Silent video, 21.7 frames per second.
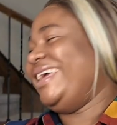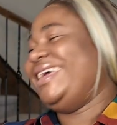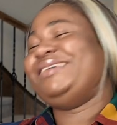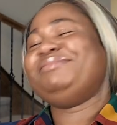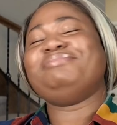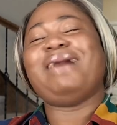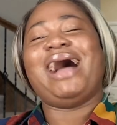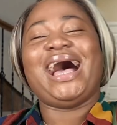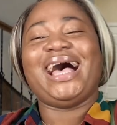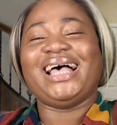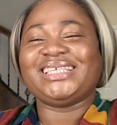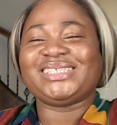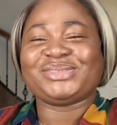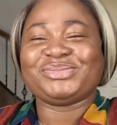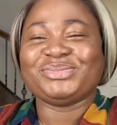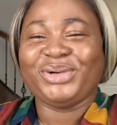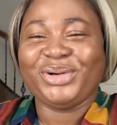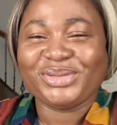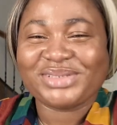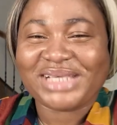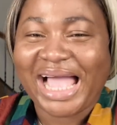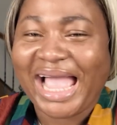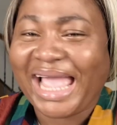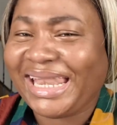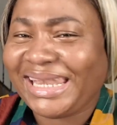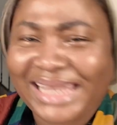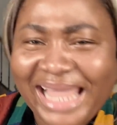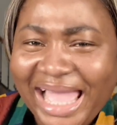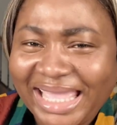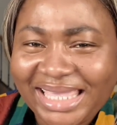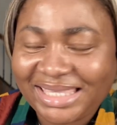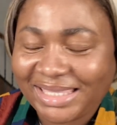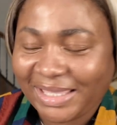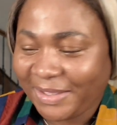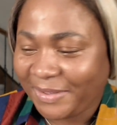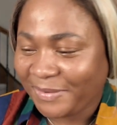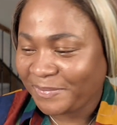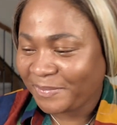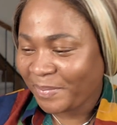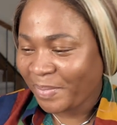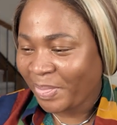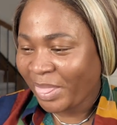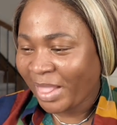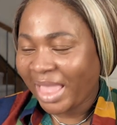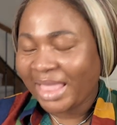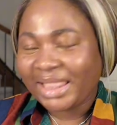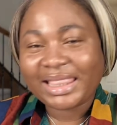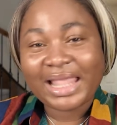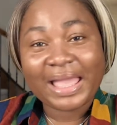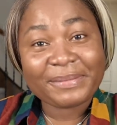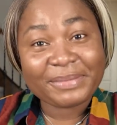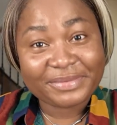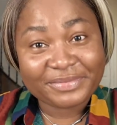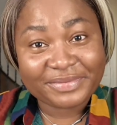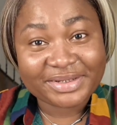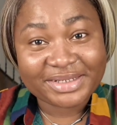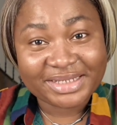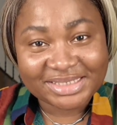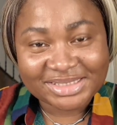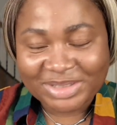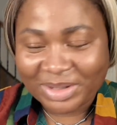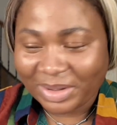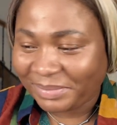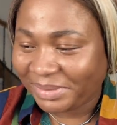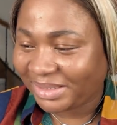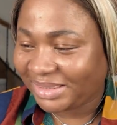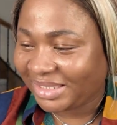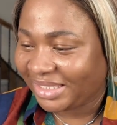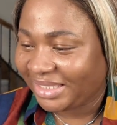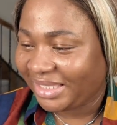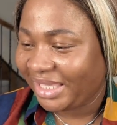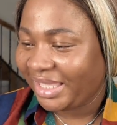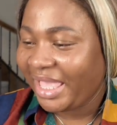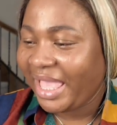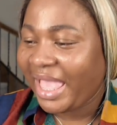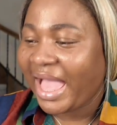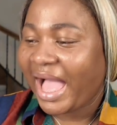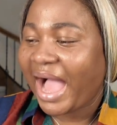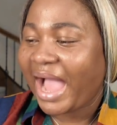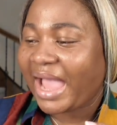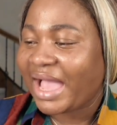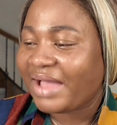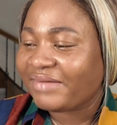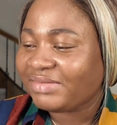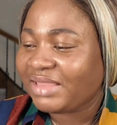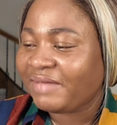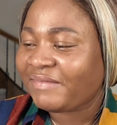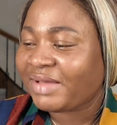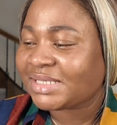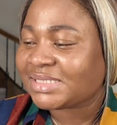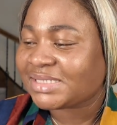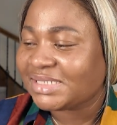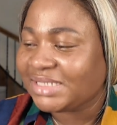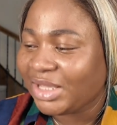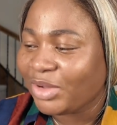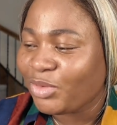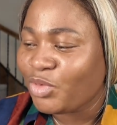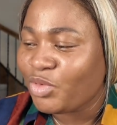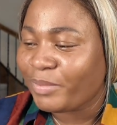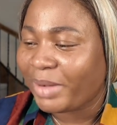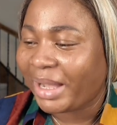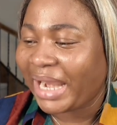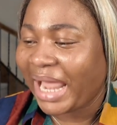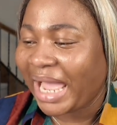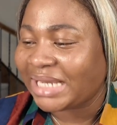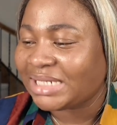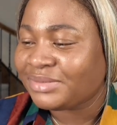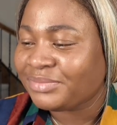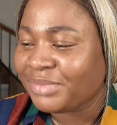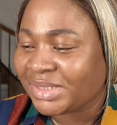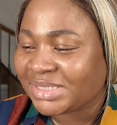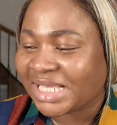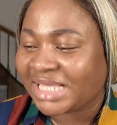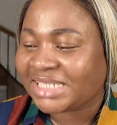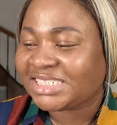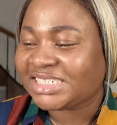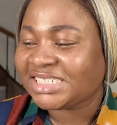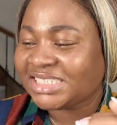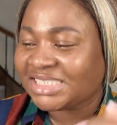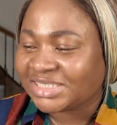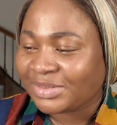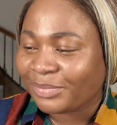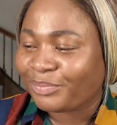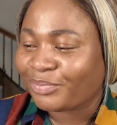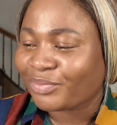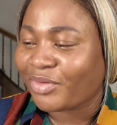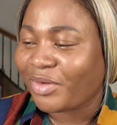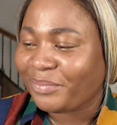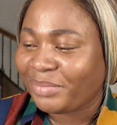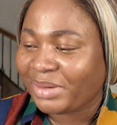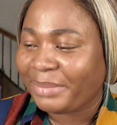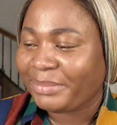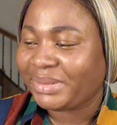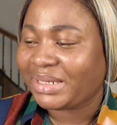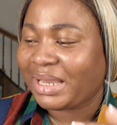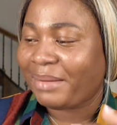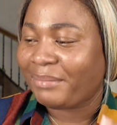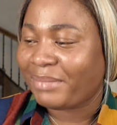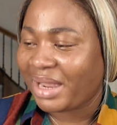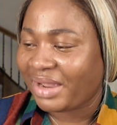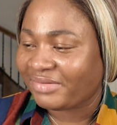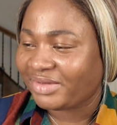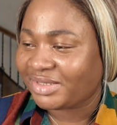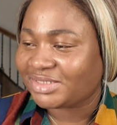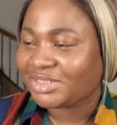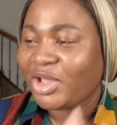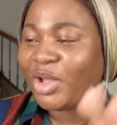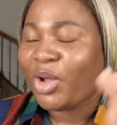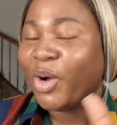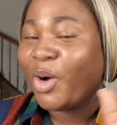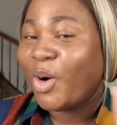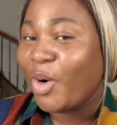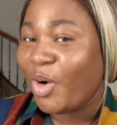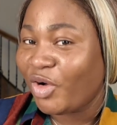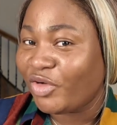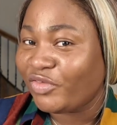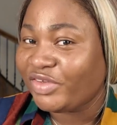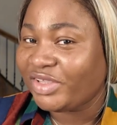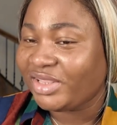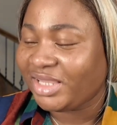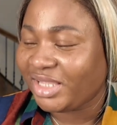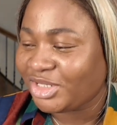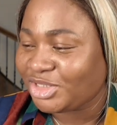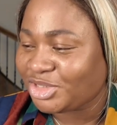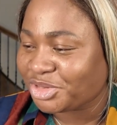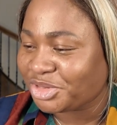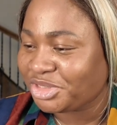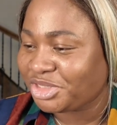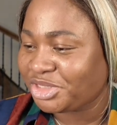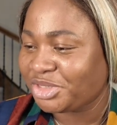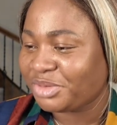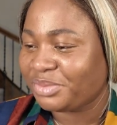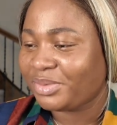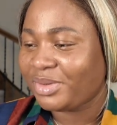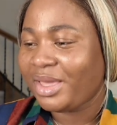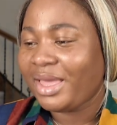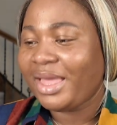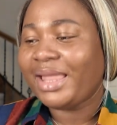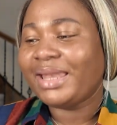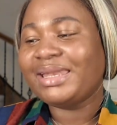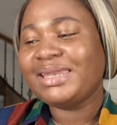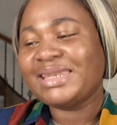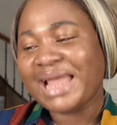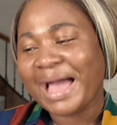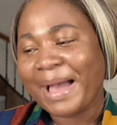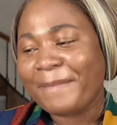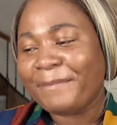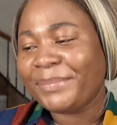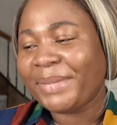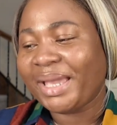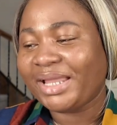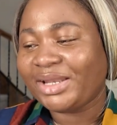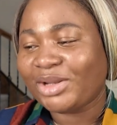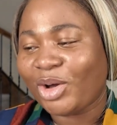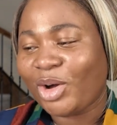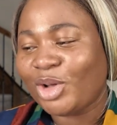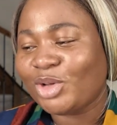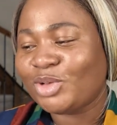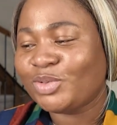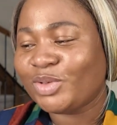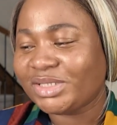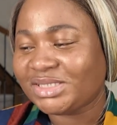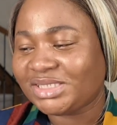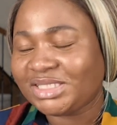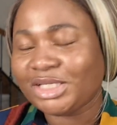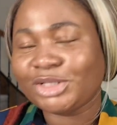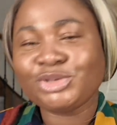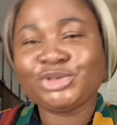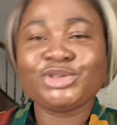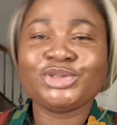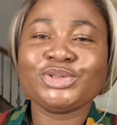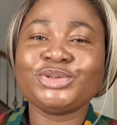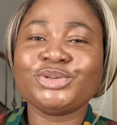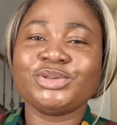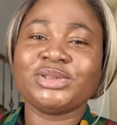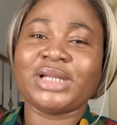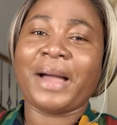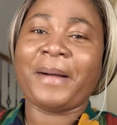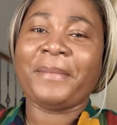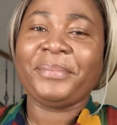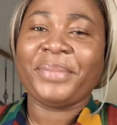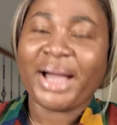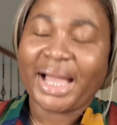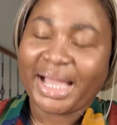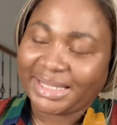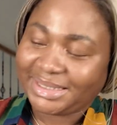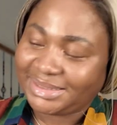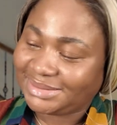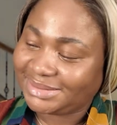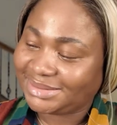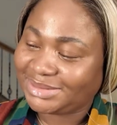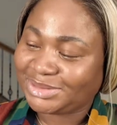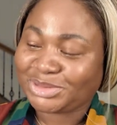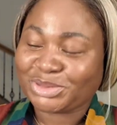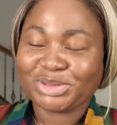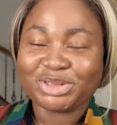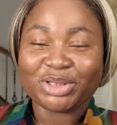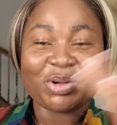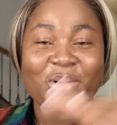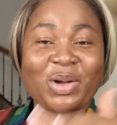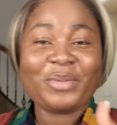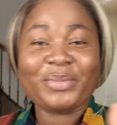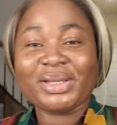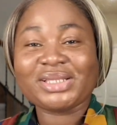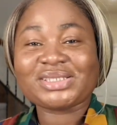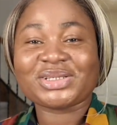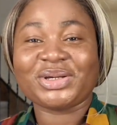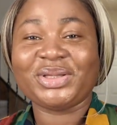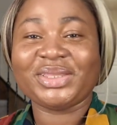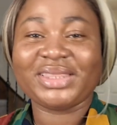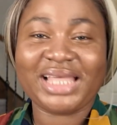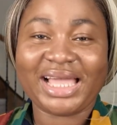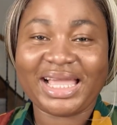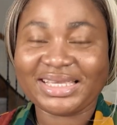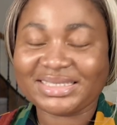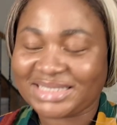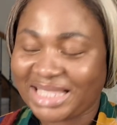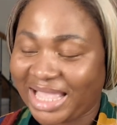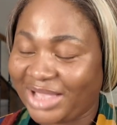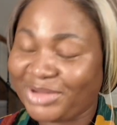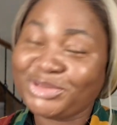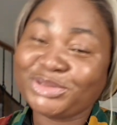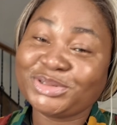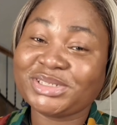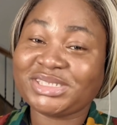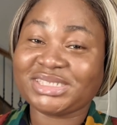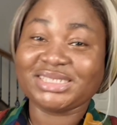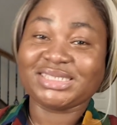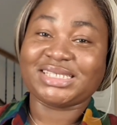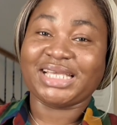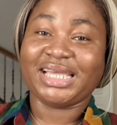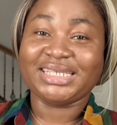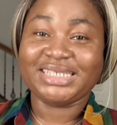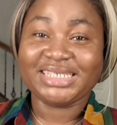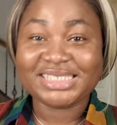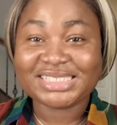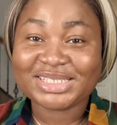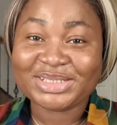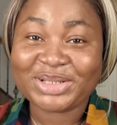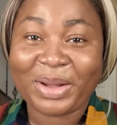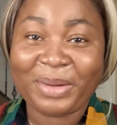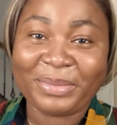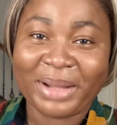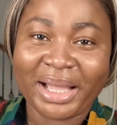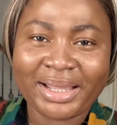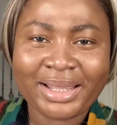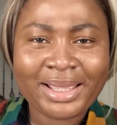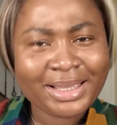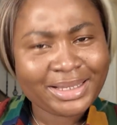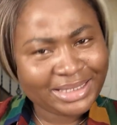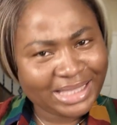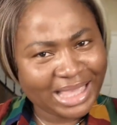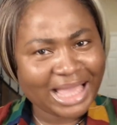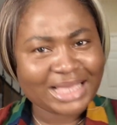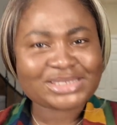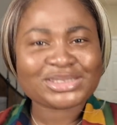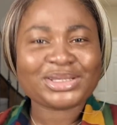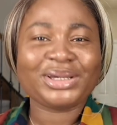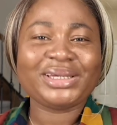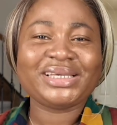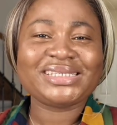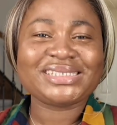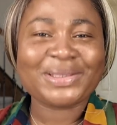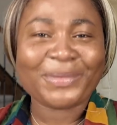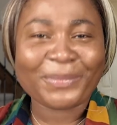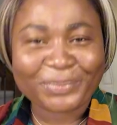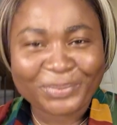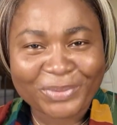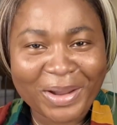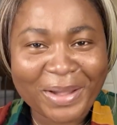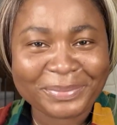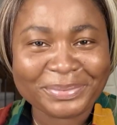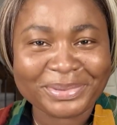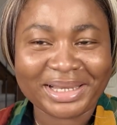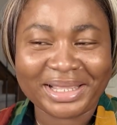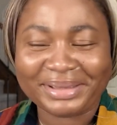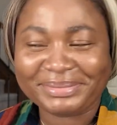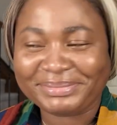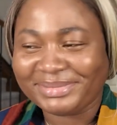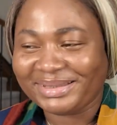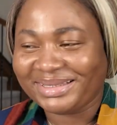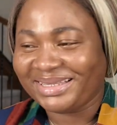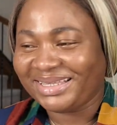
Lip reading: That's both. I like it. Let me read this comment again. I have never seen a woman admitted she's the problem in a marriage or relationship. Now men always they do una bad. So the comment under is like, who cheated? Is it normal? Yeah, so it's the problem.